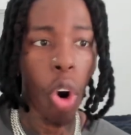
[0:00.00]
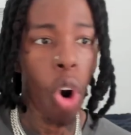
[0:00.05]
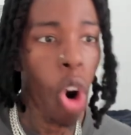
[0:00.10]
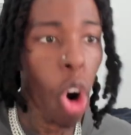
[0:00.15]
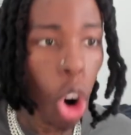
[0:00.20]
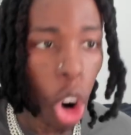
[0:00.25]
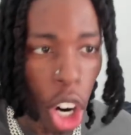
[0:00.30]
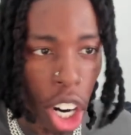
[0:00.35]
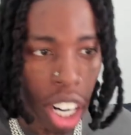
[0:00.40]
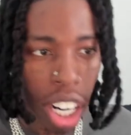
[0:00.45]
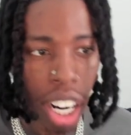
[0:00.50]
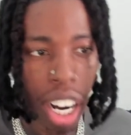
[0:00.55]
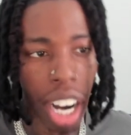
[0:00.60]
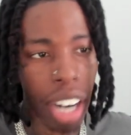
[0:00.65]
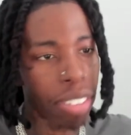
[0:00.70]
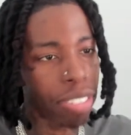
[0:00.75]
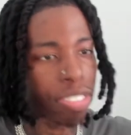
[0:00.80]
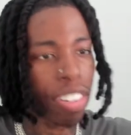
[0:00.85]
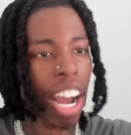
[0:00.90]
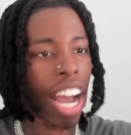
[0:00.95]
Or
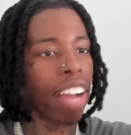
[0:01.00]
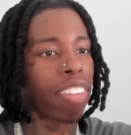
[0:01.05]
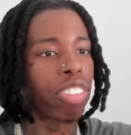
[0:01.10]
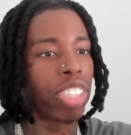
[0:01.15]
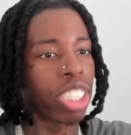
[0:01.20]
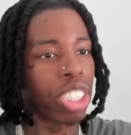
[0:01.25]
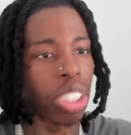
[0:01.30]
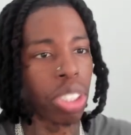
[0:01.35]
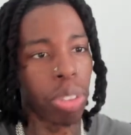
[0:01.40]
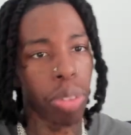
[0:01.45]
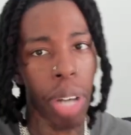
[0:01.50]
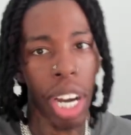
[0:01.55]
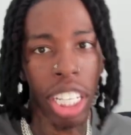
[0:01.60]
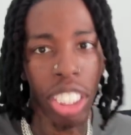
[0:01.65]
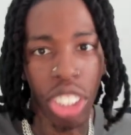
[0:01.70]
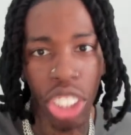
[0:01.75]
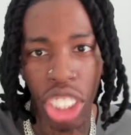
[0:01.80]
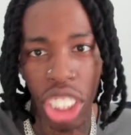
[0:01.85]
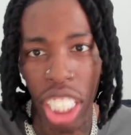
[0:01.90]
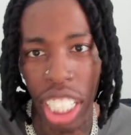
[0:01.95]
a 5 reasons
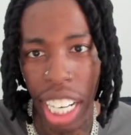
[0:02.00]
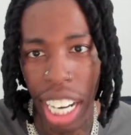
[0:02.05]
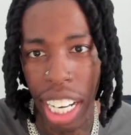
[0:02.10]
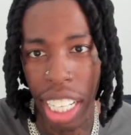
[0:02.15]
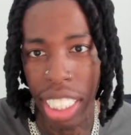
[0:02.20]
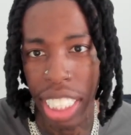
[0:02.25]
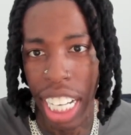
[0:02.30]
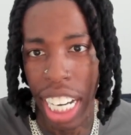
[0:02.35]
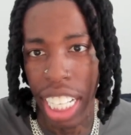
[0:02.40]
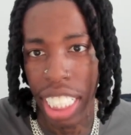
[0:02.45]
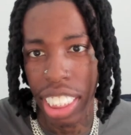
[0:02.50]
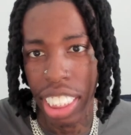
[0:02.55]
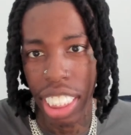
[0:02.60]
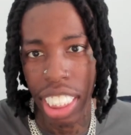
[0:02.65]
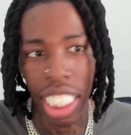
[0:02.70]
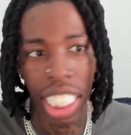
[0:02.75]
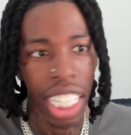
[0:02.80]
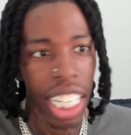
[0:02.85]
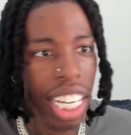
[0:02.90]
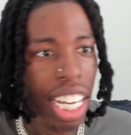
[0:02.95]
why you suck at
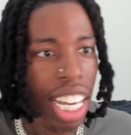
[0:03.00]
dancing.